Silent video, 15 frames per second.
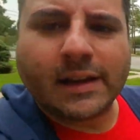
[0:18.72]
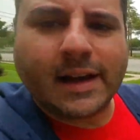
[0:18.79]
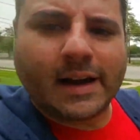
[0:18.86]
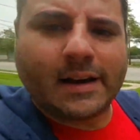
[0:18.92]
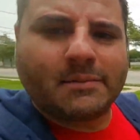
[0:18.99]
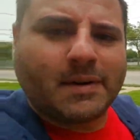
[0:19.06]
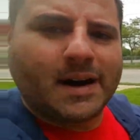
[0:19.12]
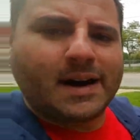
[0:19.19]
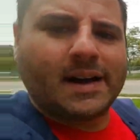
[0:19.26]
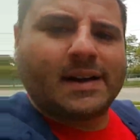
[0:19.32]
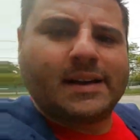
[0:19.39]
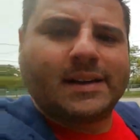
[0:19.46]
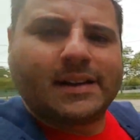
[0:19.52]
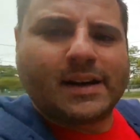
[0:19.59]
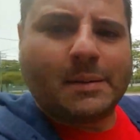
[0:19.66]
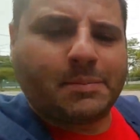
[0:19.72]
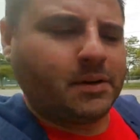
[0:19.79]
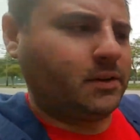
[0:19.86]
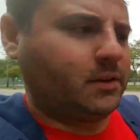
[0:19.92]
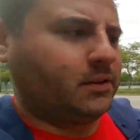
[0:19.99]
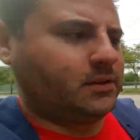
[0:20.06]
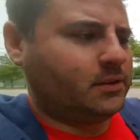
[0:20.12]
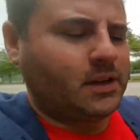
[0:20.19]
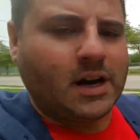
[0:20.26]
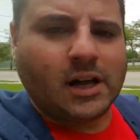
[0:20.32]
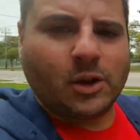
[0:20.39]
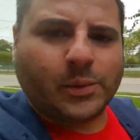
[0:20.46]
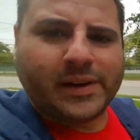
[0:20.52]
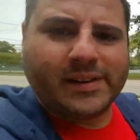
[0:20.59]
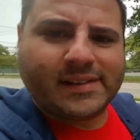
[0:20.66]
Got my couple
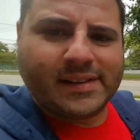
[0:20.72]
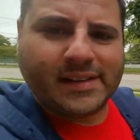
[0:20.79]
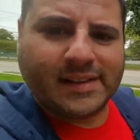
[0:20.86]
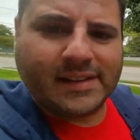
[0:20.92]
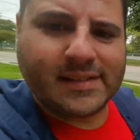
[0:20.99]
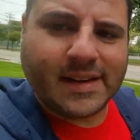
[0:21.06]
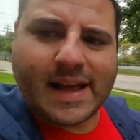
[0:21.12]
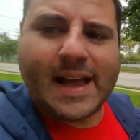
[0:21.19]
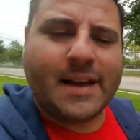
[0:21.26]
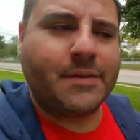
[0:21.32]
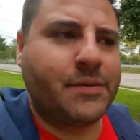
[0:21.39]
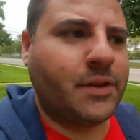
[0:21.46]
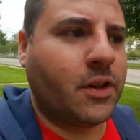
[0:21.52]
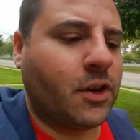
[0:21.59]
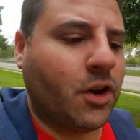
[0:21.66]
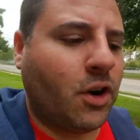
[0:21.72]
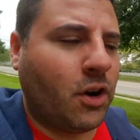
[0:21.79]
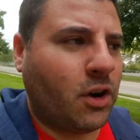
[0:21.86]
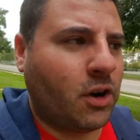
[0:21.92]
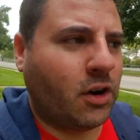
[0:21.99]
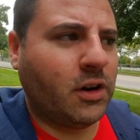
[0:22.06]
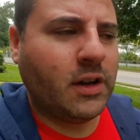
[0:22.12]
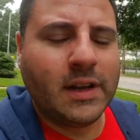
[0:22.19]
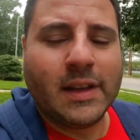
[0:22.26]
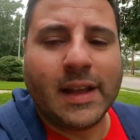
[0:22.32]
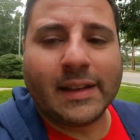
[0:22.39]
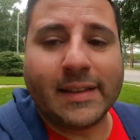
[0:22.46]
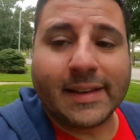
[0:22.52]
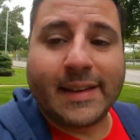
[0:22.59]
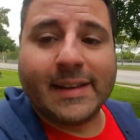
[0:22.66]
Halloween CDs that I have for the car
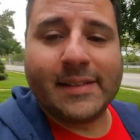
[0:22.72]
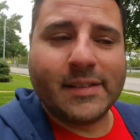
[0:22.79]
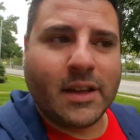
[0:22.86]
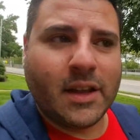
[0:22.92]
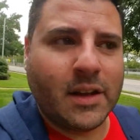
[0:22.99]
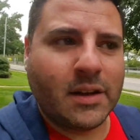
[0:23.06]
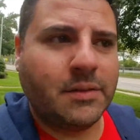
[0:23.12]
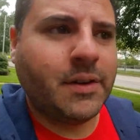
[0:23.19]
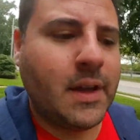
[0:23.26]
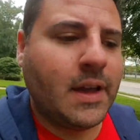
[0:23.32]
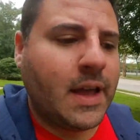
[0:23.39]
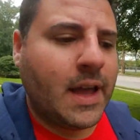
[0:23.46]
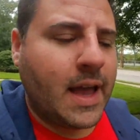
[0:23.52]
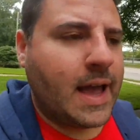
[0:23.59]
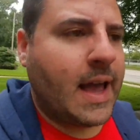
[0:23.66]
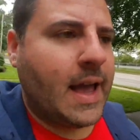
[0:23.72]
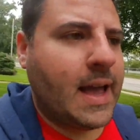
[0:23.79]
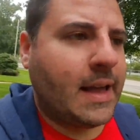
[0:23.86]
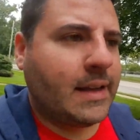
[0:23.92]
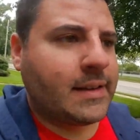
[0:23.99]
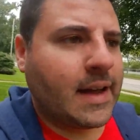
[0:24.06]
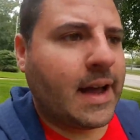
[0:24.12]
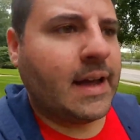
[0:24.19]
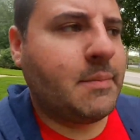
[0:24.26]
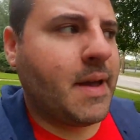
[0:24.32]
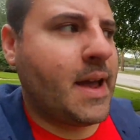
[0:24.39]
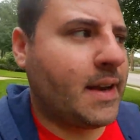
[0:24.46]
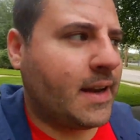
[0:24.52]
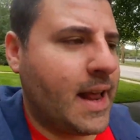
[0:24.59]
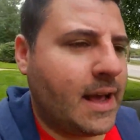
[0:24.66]
that the kids love. And
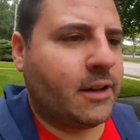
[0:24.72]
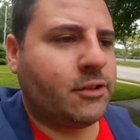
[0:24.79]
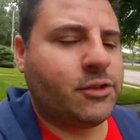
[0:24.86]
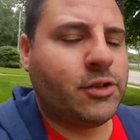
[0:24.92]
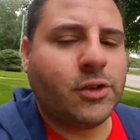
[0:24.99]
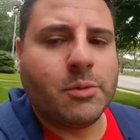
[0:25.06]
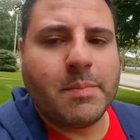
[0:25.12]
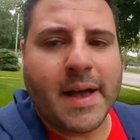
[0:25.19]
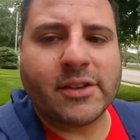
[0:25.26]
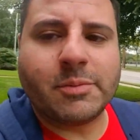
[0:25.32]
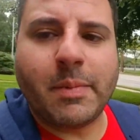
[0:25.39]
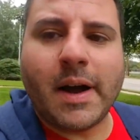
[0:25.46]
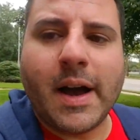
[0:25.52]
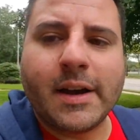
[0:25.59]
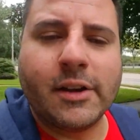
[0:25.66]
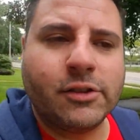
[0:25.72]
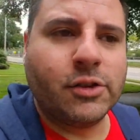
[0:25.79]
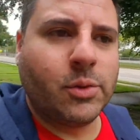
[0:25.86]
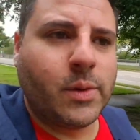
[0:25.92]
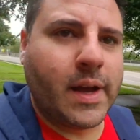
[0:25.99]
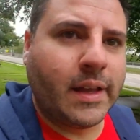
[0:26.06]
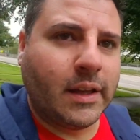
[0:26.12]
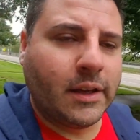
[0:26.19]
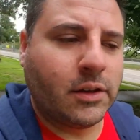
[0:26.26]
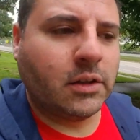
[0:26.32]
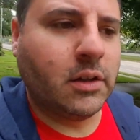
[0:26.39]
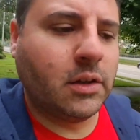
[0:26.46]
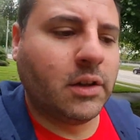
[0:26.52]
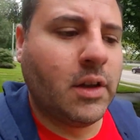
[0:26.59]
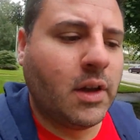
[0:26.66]
I'm headed out to Best Buy to do a
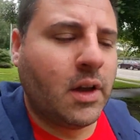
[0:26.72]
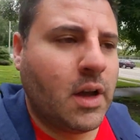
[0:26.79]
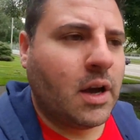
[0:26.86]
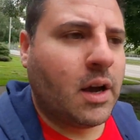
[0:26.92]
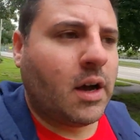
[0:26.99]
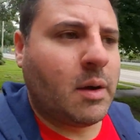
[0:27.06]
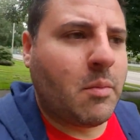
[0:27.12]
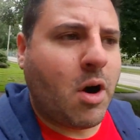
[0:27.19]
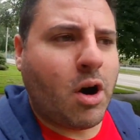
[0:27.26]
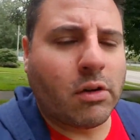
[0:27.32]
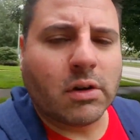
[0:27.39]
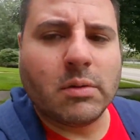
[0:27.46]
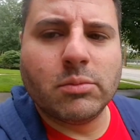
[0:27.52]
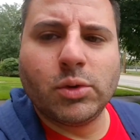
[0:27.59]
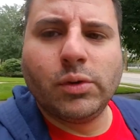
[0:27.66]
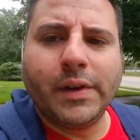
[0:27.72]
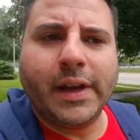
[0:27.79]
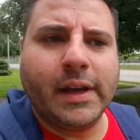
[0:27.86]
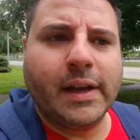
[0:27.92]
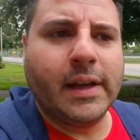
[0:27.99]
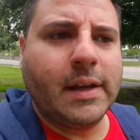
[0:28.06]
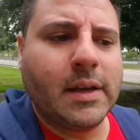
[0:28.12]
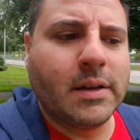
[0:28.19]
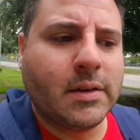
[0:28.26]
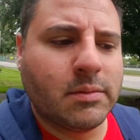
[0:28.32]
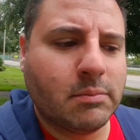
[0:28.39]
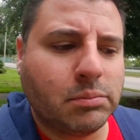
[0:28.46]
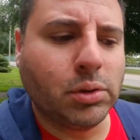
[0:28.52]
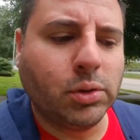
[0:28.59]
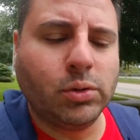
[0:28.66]
little um, horror movie
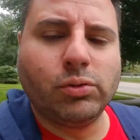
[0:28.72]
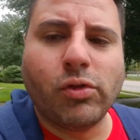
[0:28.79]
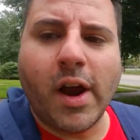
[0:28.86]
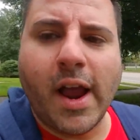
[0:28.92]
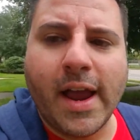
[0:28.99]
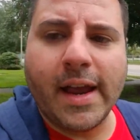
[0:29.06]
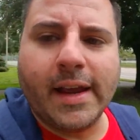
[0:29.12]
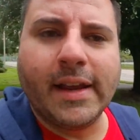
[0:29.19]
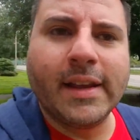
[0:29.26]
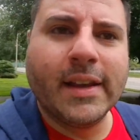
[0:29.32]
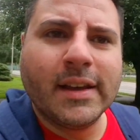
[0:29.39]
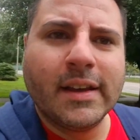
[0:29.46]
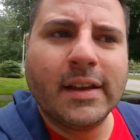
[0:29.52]
Blu-ray